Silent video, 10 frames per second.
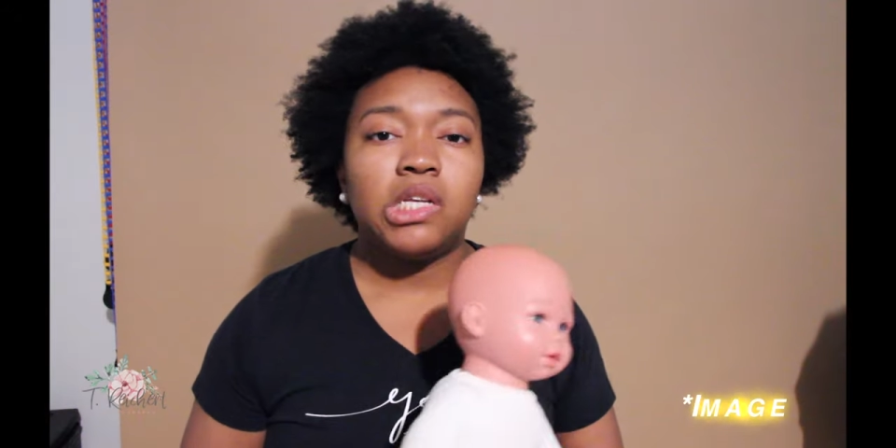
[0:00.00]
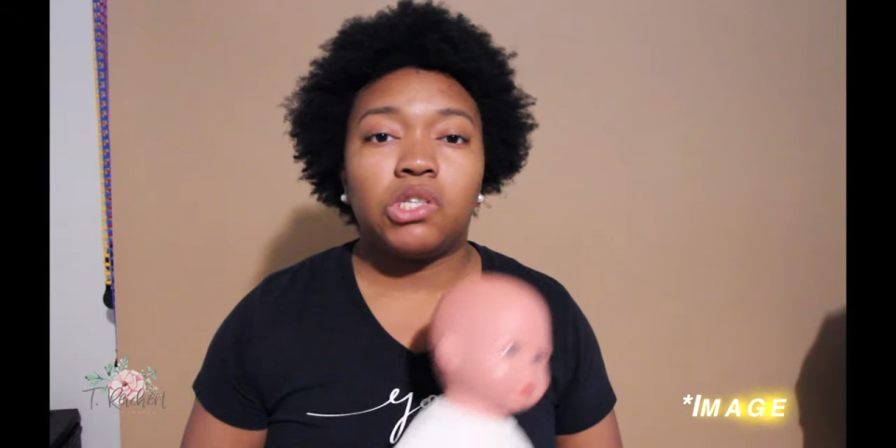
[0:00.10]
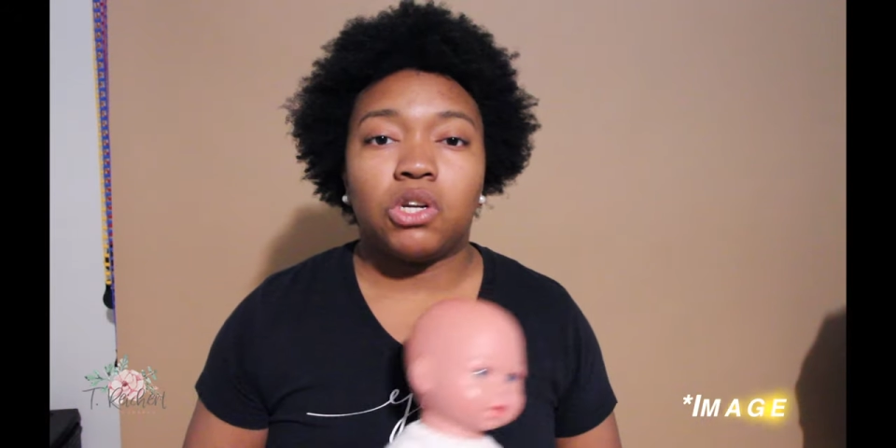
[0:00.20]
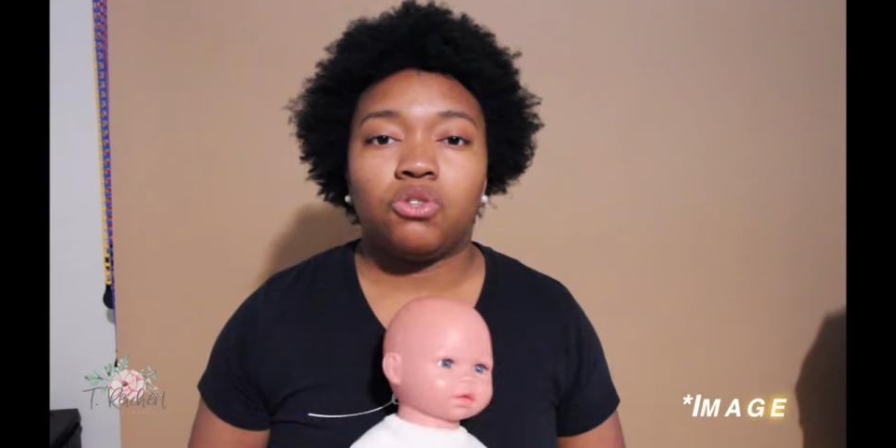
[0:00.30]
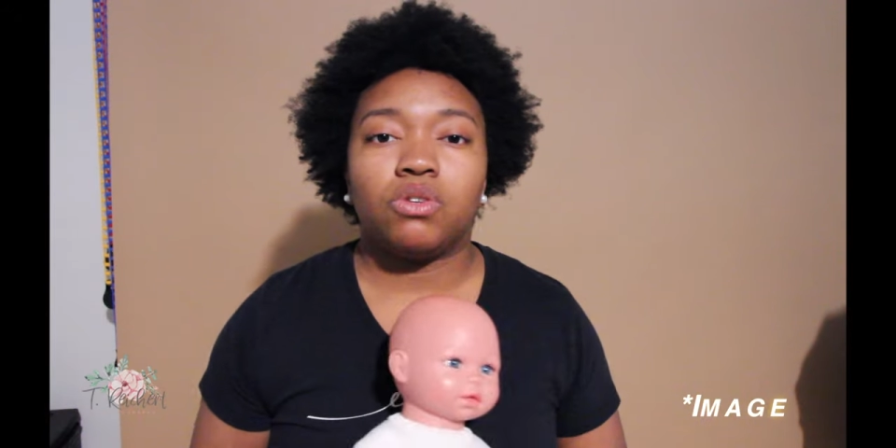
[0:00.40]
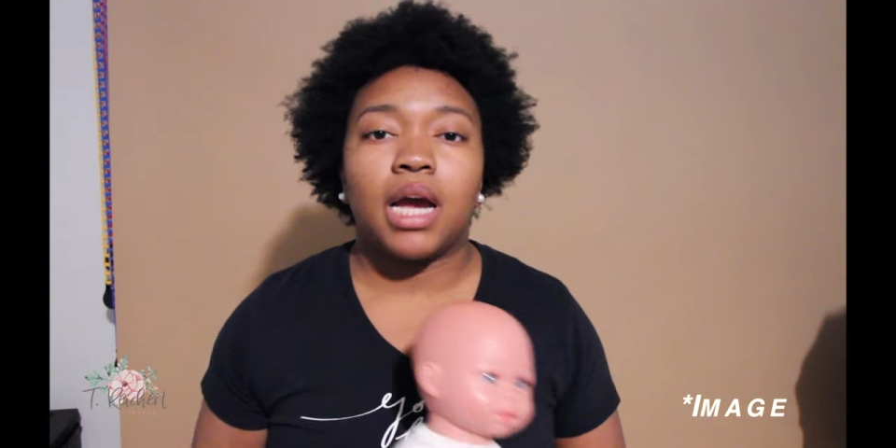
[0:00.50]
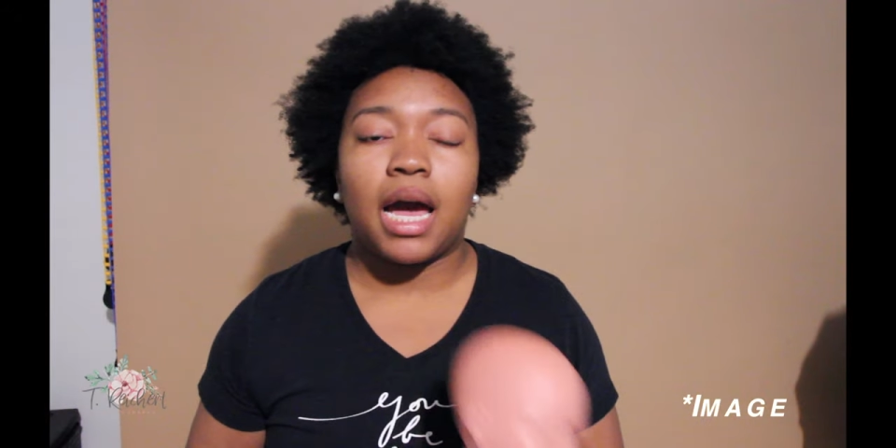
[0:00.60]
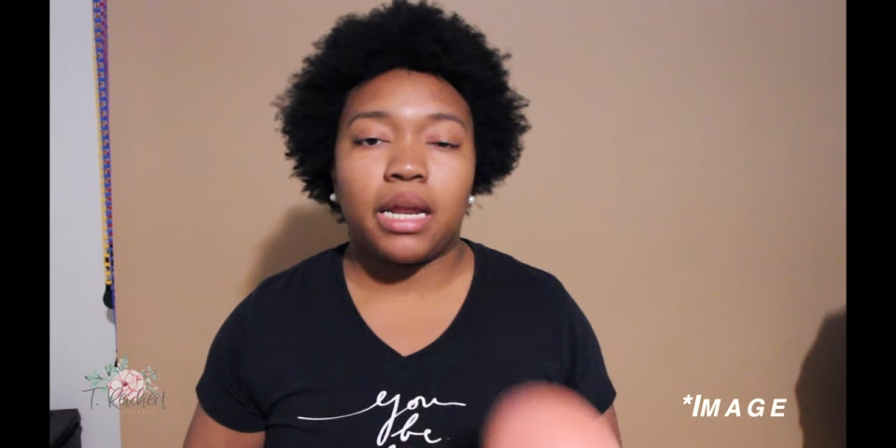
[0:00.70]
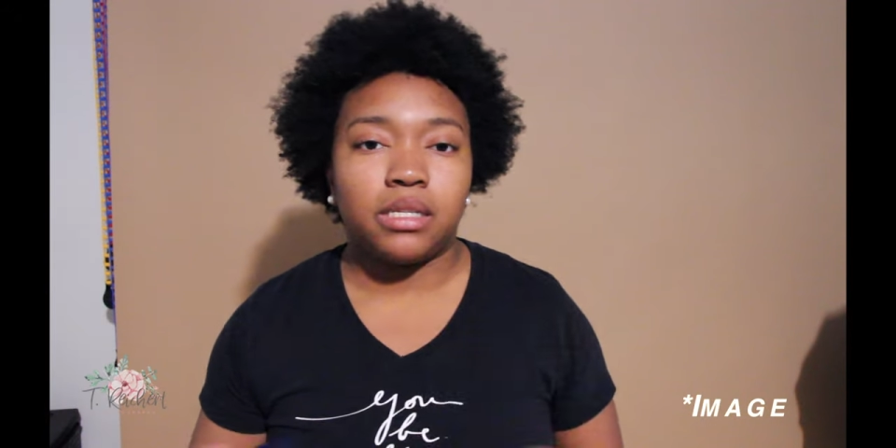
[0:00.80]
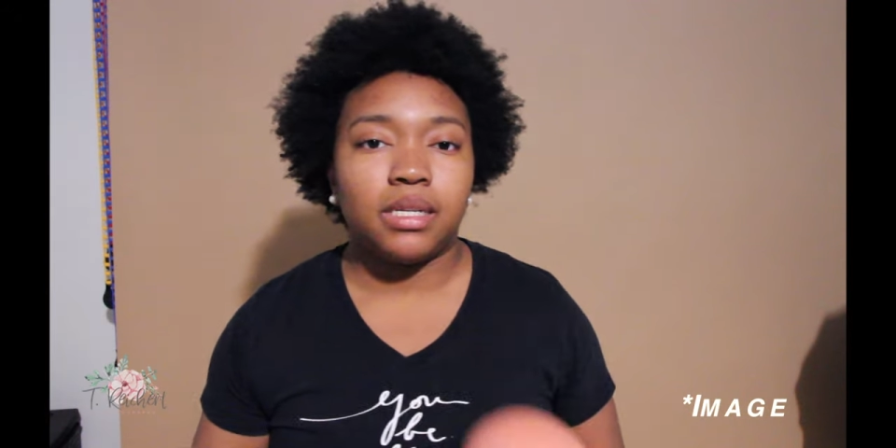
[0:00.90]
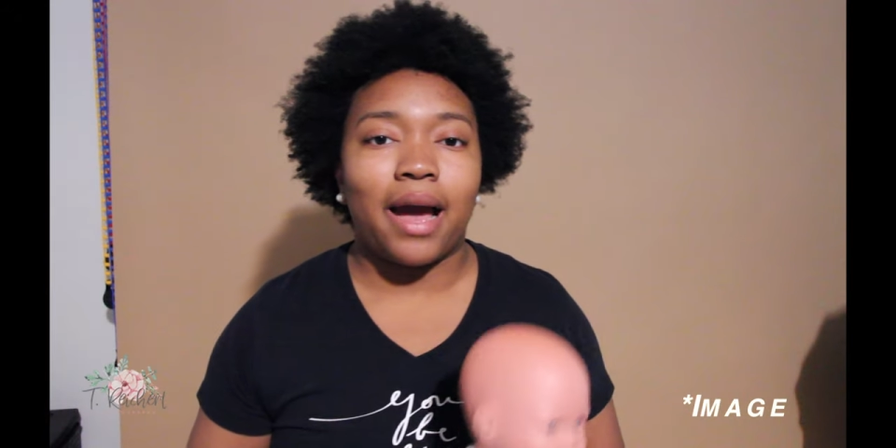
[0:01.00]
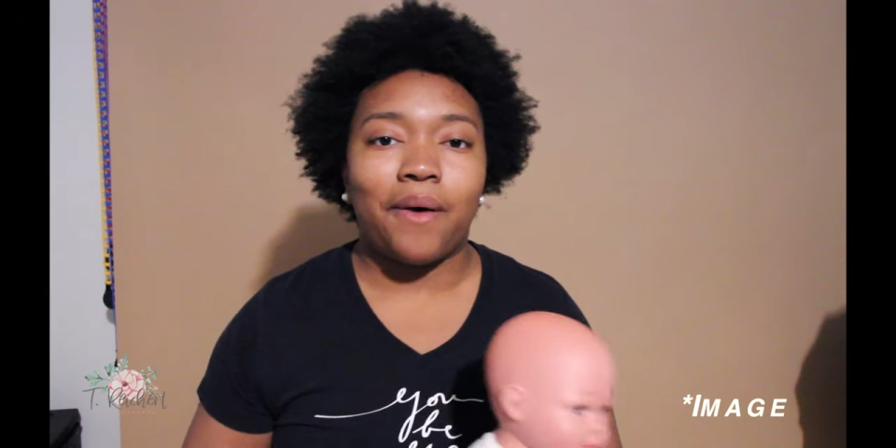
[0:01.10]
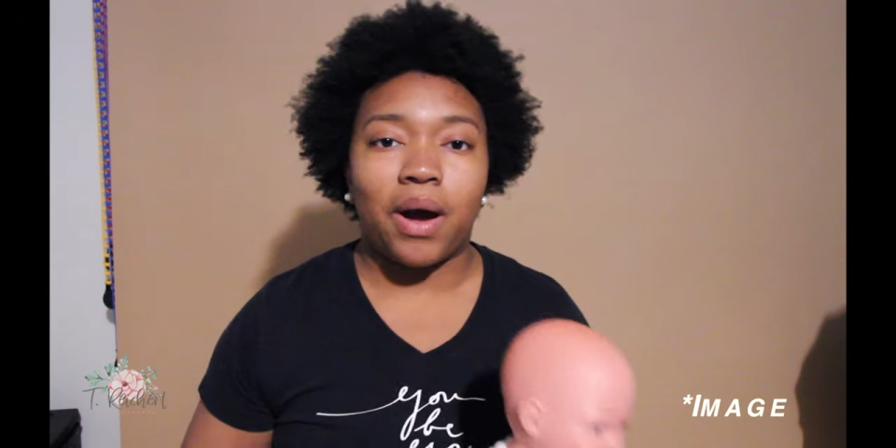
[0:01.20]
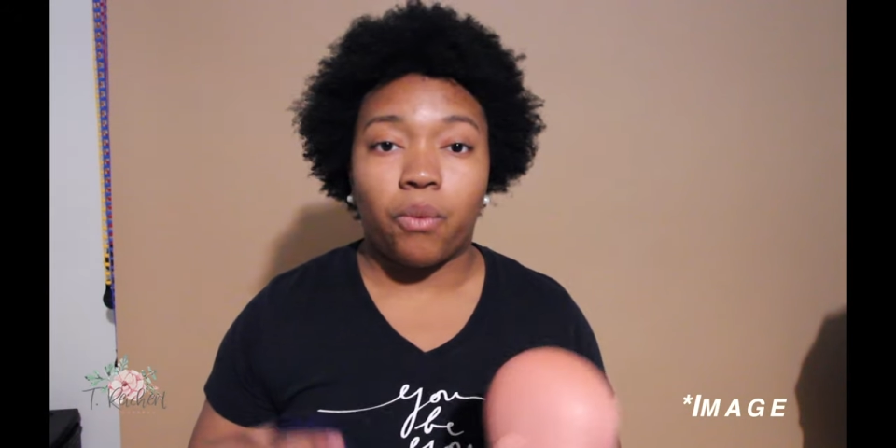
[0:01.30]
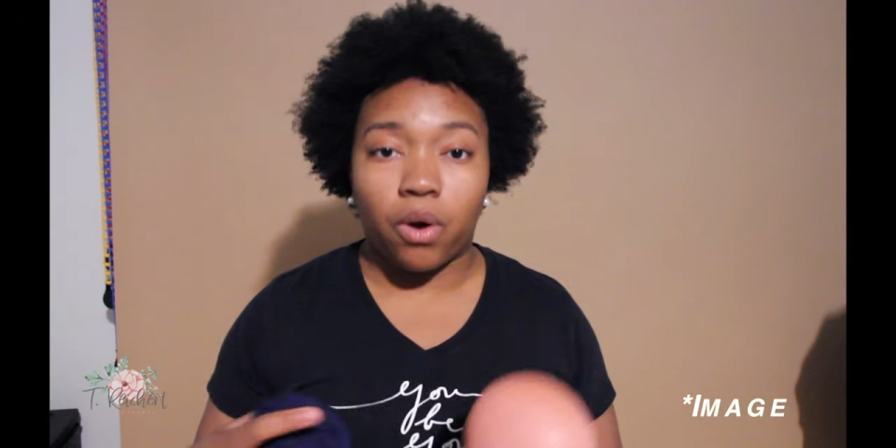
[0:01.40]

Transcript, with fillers: so that you can kind of see how I